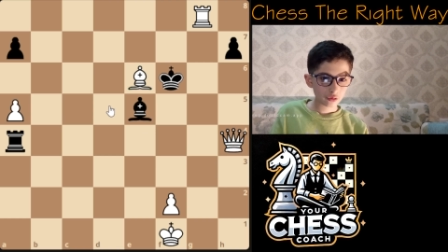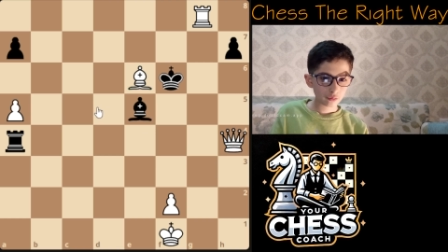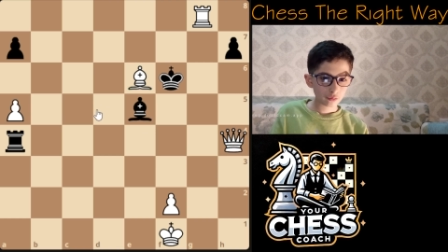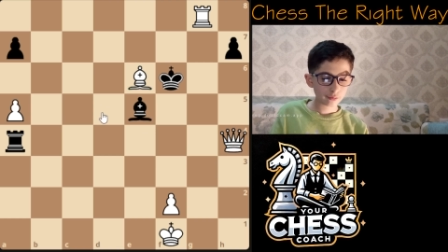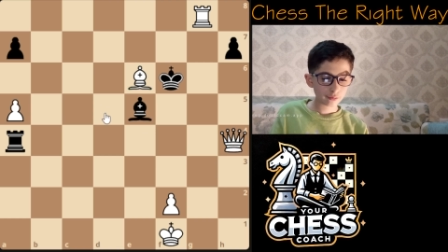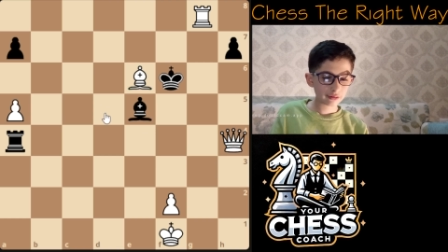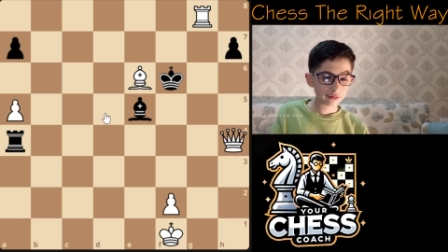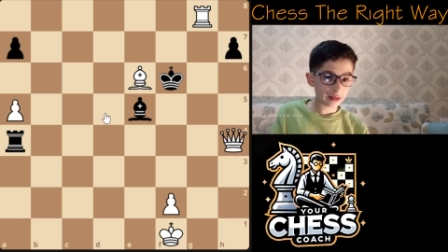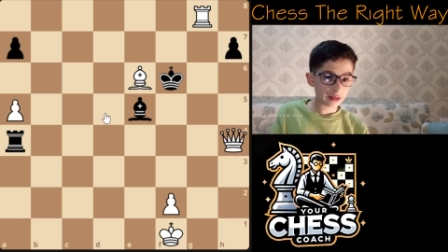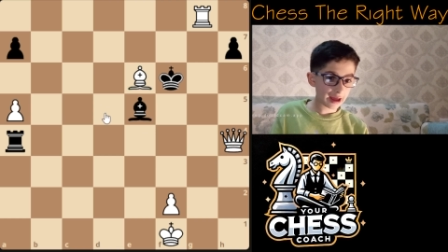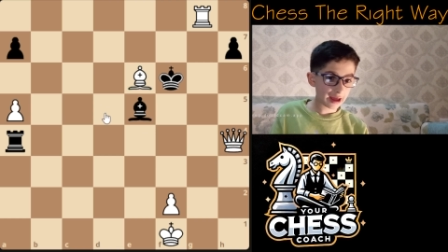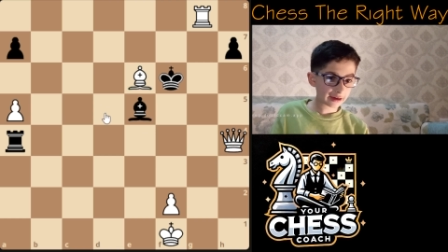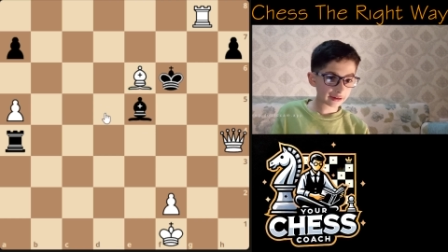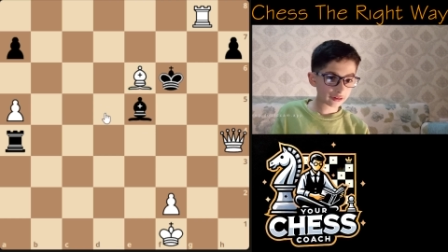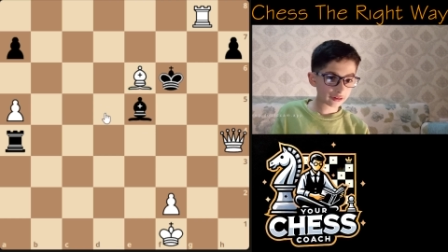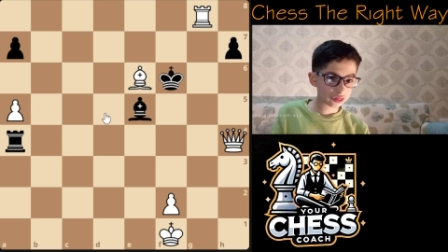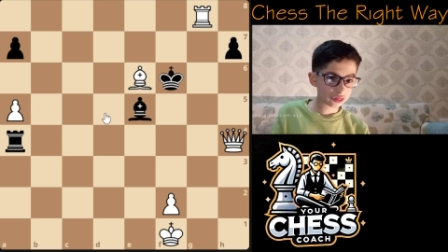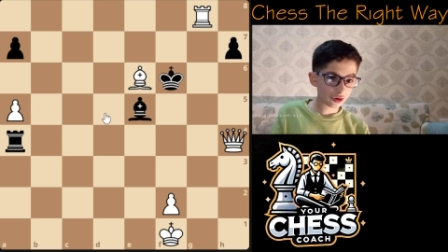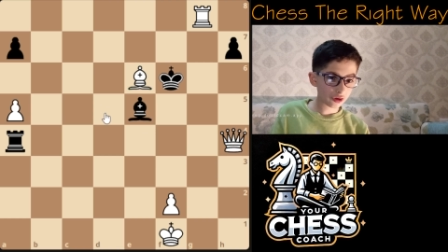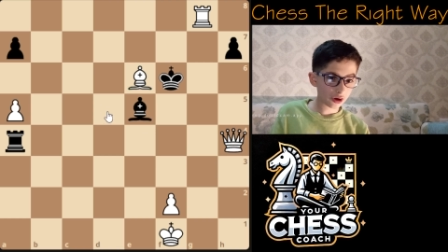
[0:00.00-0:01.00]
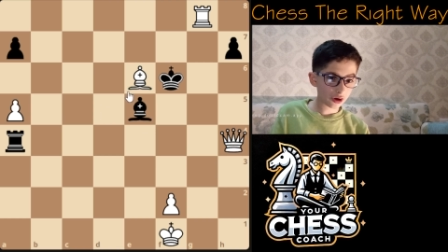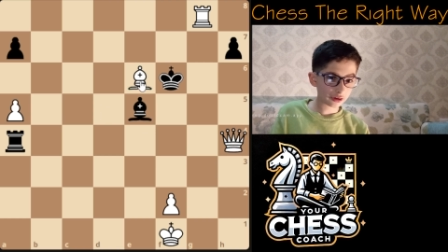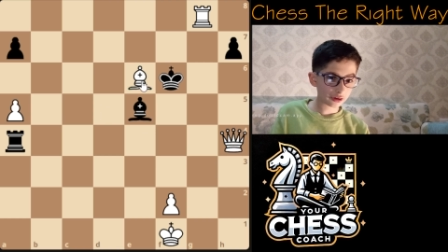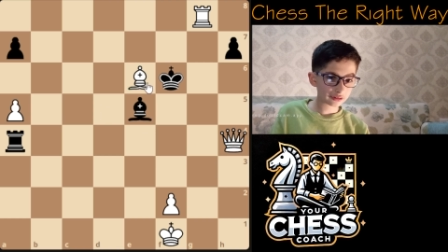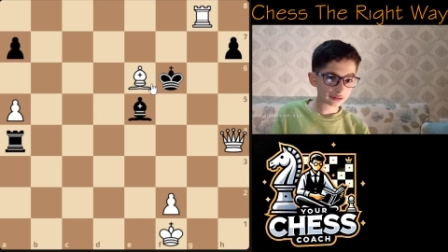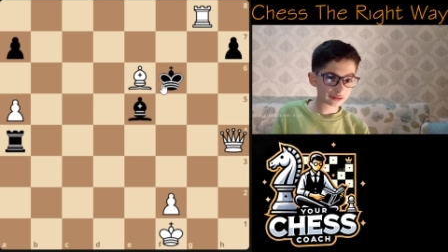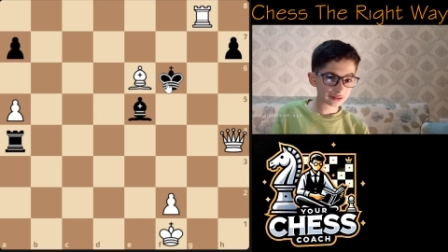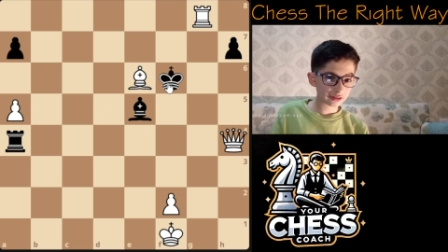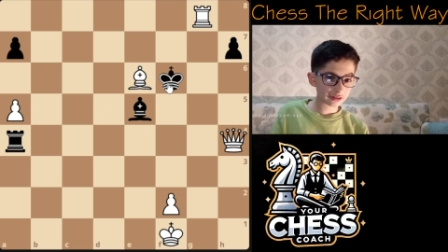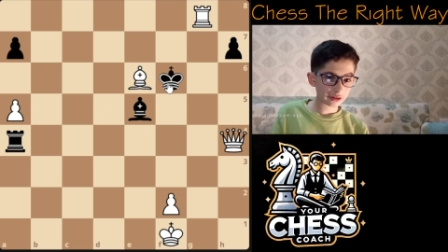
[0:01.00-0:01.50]
black
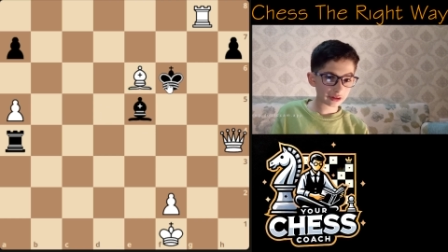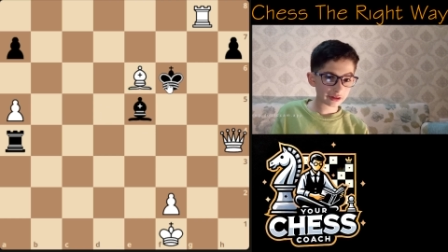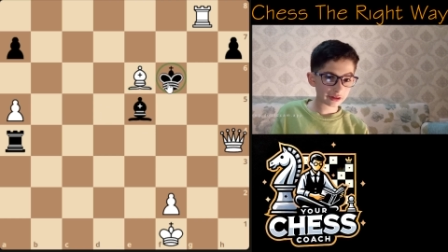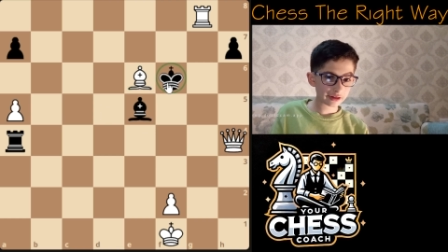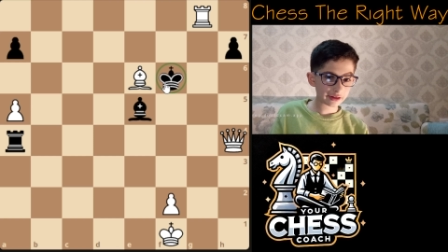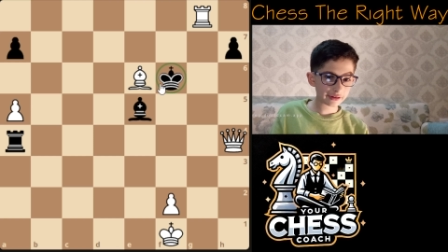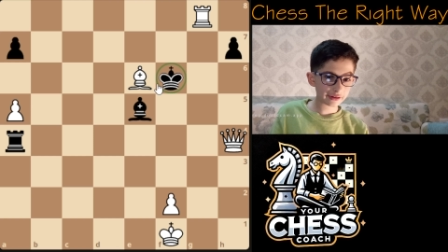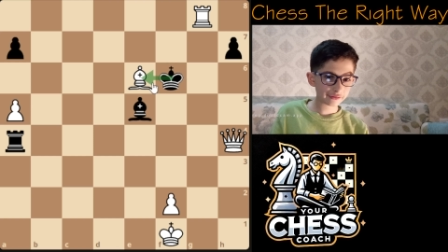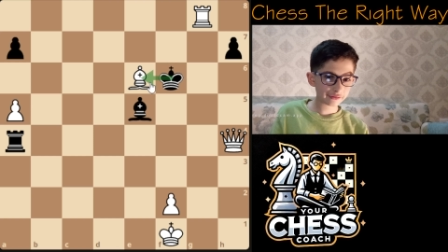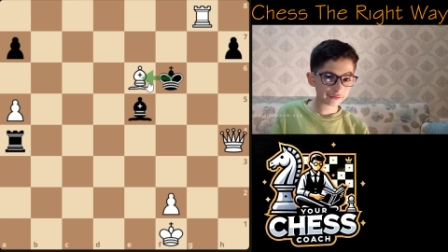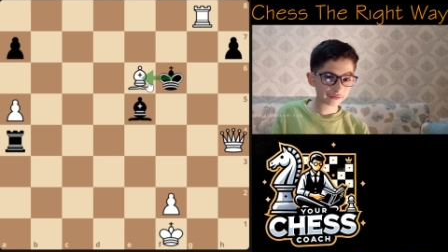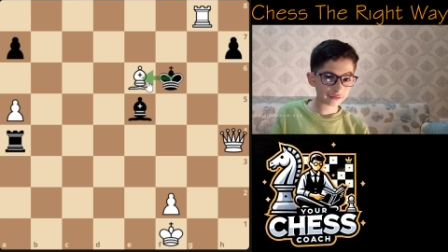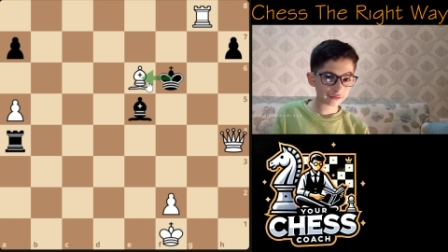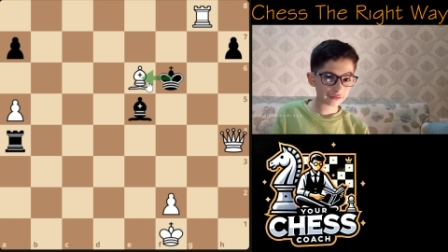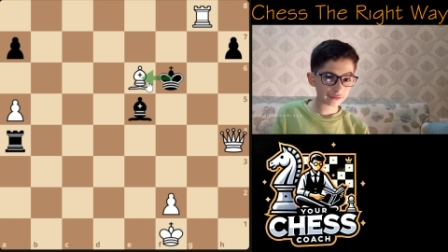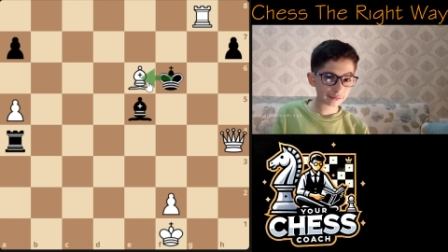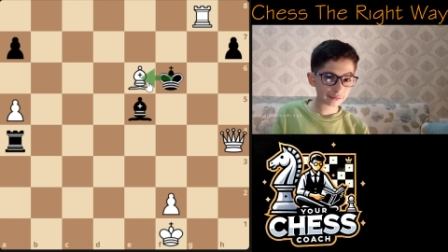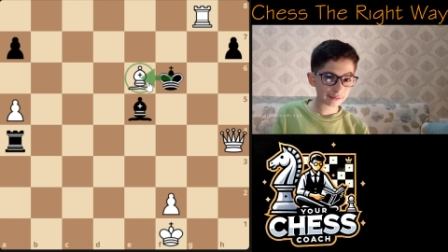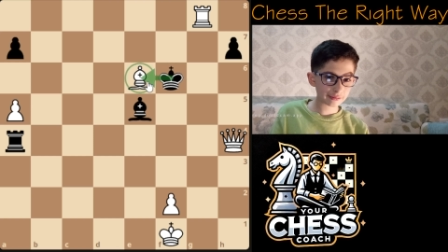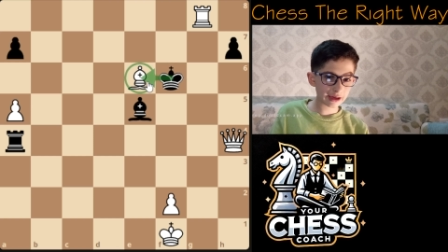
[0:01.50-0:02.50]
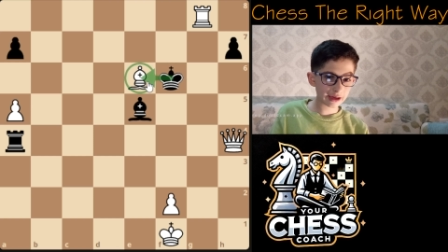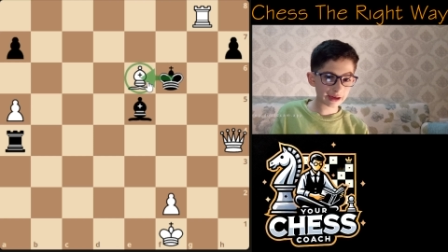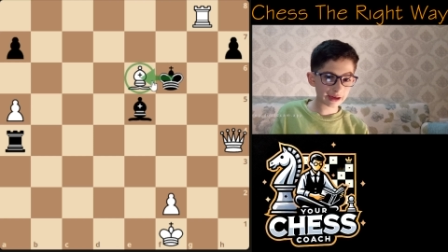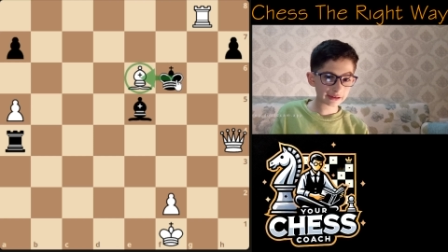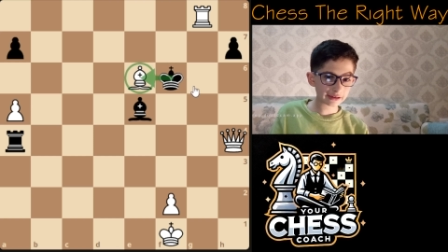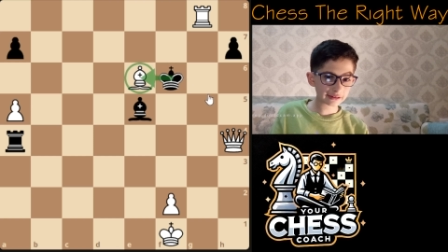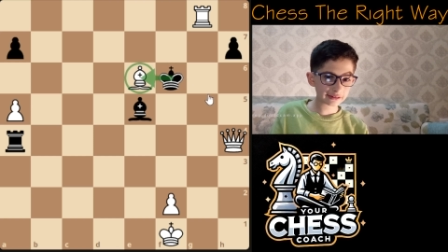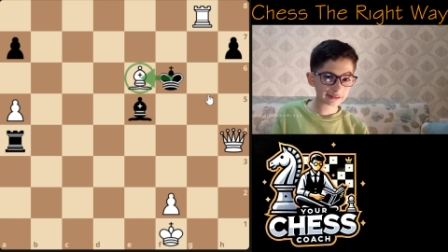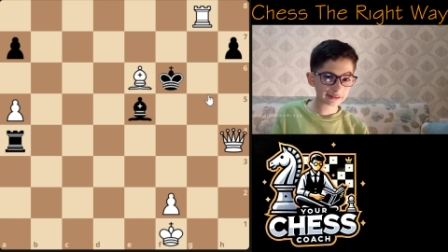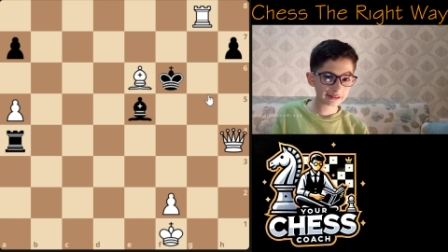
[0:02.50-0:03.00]
thought, if
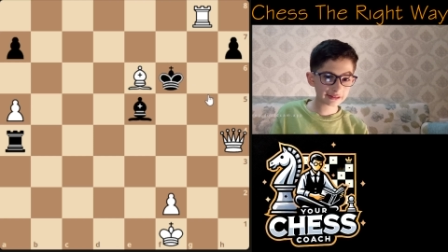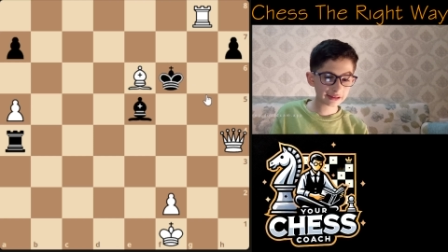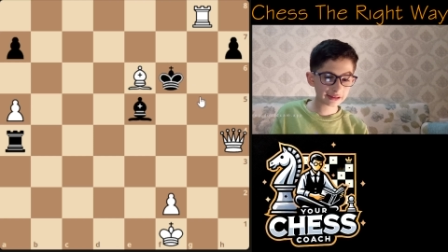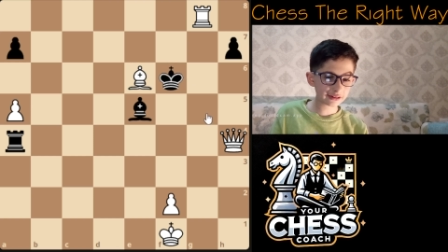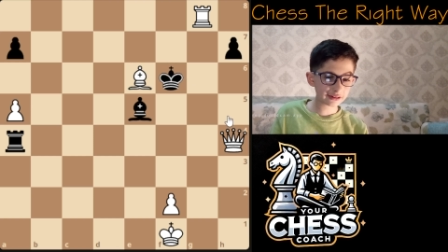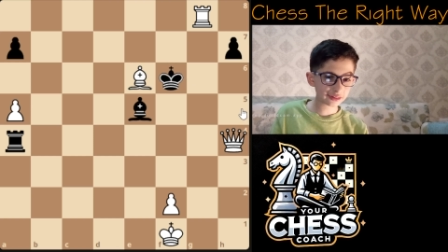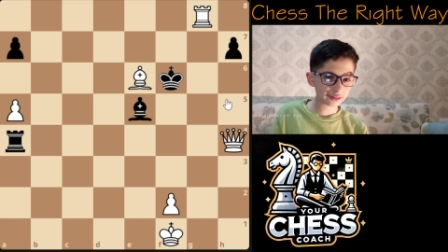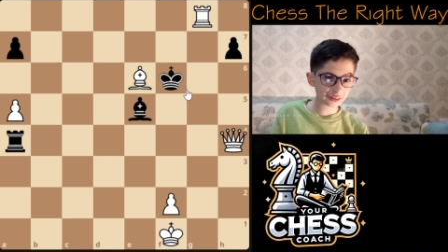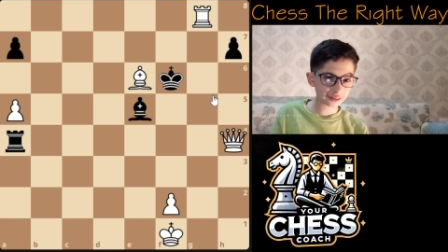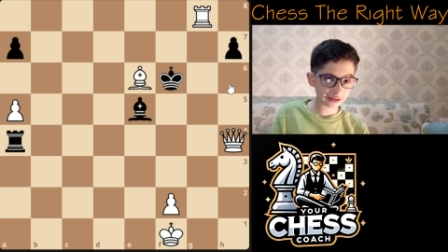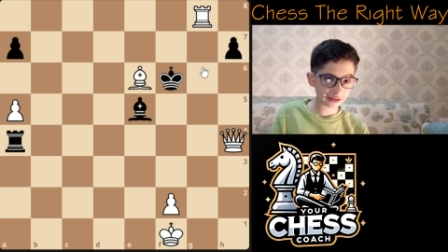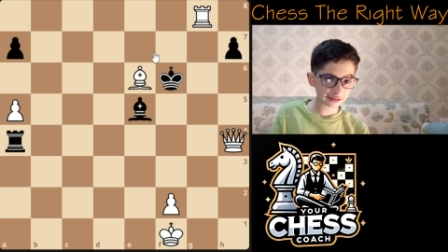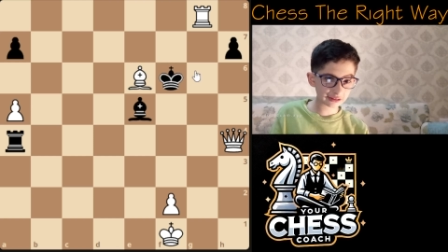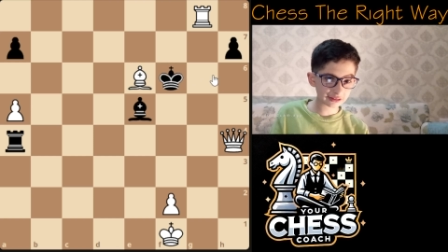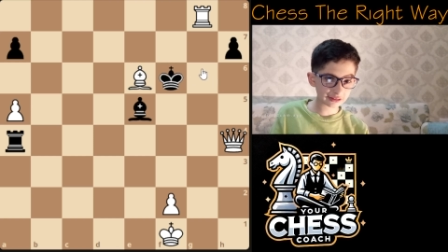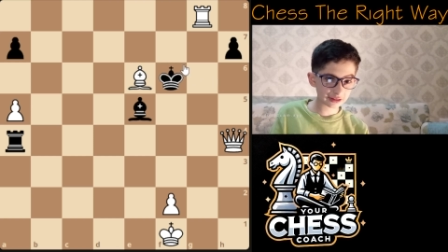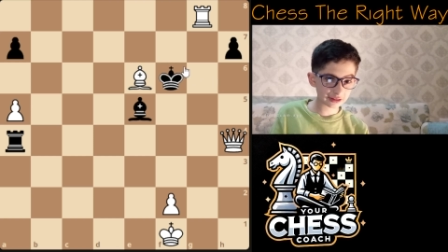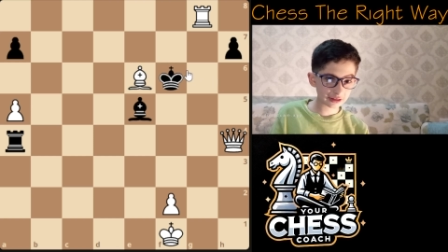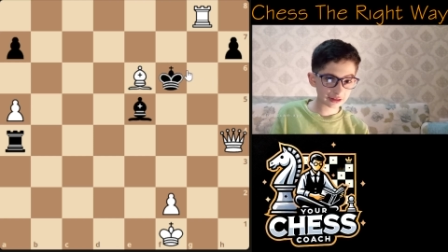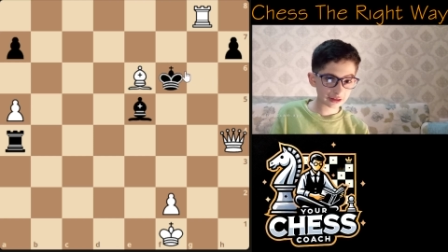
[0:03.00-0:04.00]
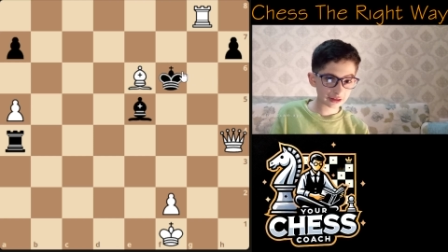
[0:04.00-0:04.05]
black didn't think,